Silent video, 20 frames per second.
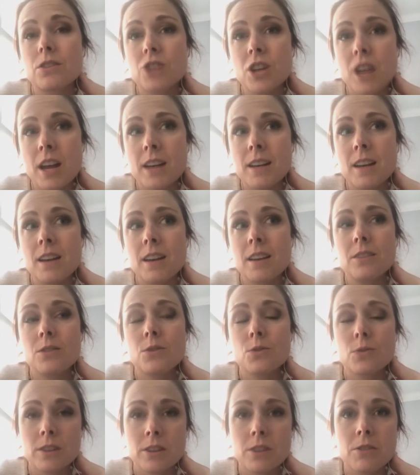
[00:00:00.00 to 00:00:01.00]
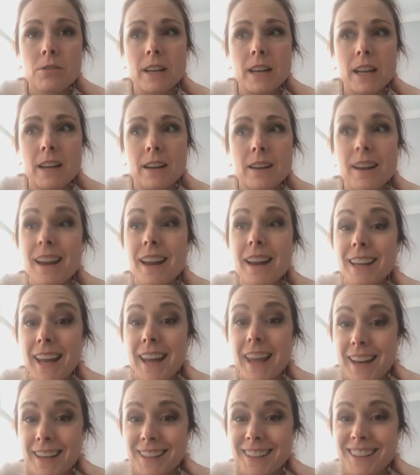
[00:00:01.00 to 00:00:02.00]
China, North Korea, and
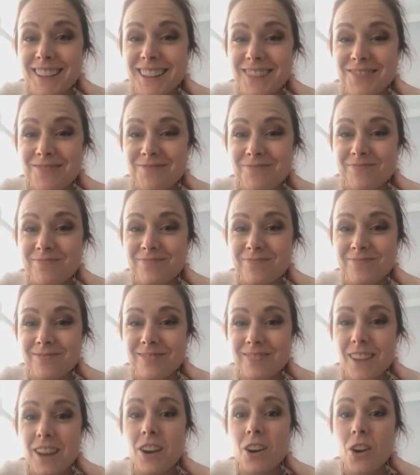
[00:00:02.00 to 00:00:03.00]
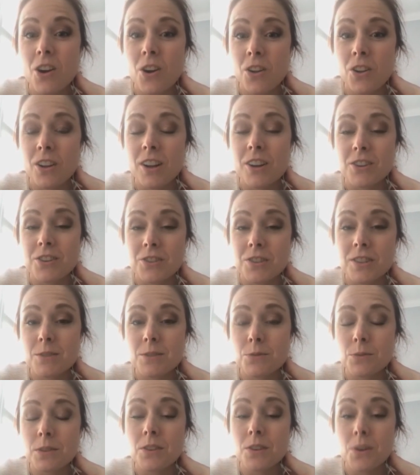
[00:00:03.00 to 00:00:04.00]
Canada are all
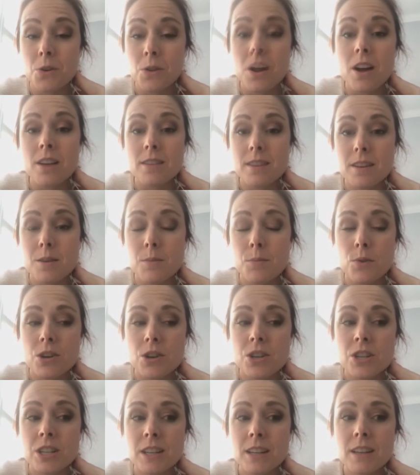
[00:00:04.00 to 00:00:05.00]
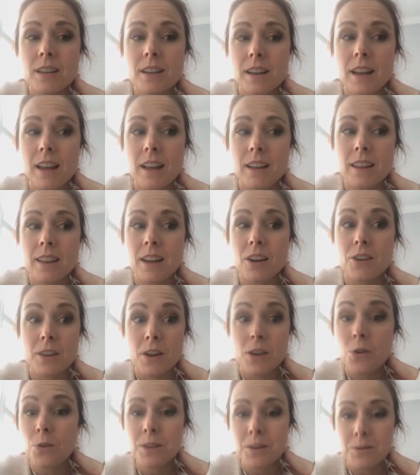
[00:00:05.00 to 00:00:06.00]
countries with no laws on abortion, and they're
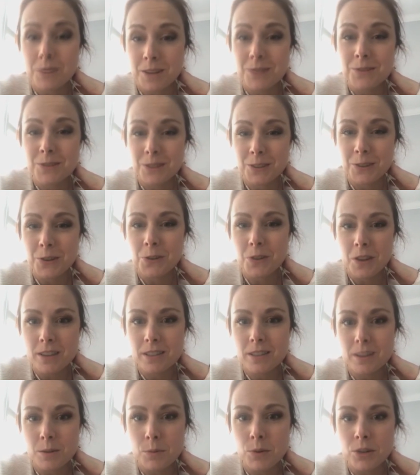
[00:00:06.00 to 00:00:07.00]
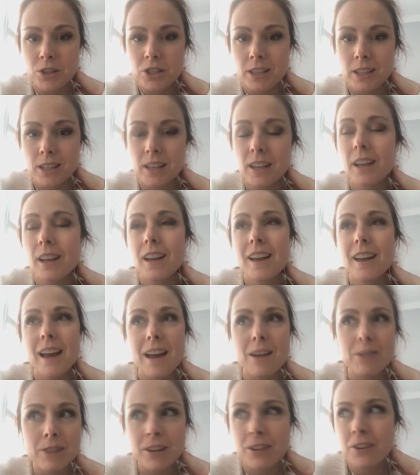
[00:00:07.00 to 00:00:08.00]
the only ones with no laws on abortion.
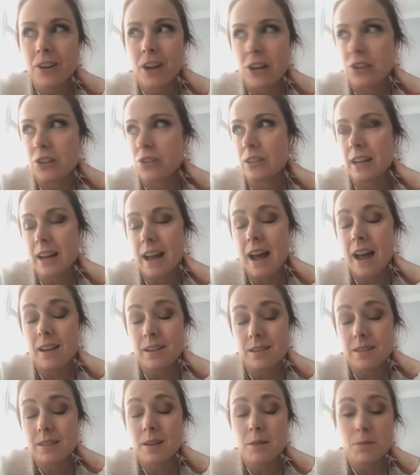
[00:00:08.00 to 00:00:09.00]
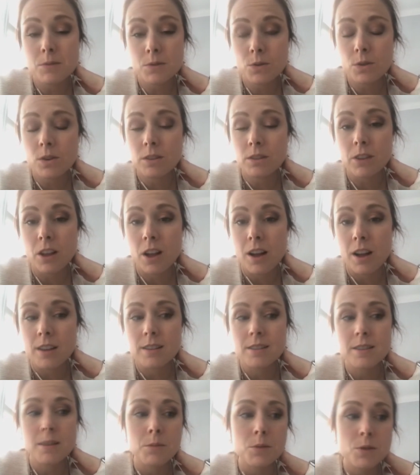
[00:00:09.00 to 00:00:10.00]
Every other country has some sort of law,
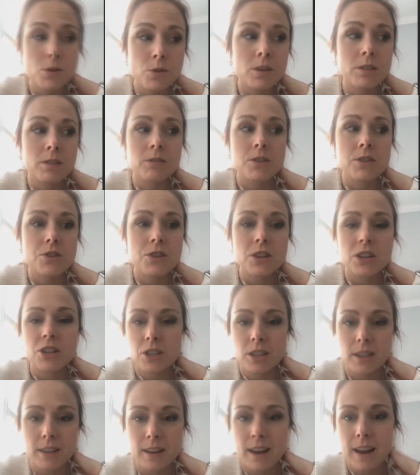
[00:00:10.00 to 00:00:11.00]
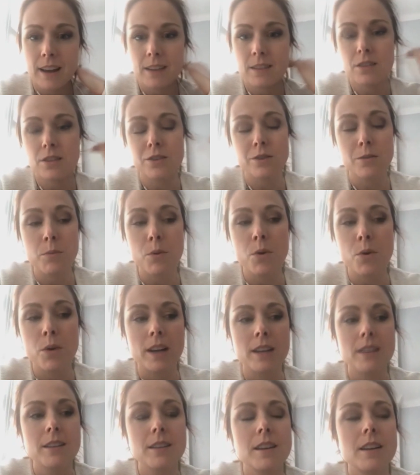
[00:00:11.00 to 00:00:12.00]
some sort of restriction at a certain
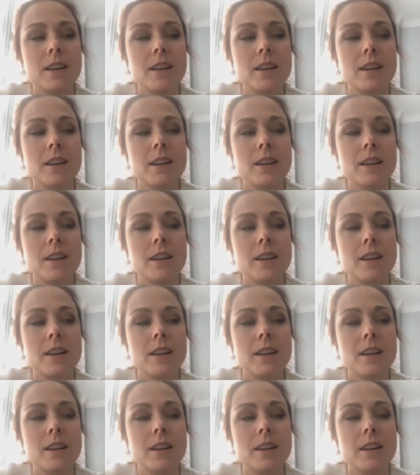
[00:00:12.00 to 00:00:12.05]
point.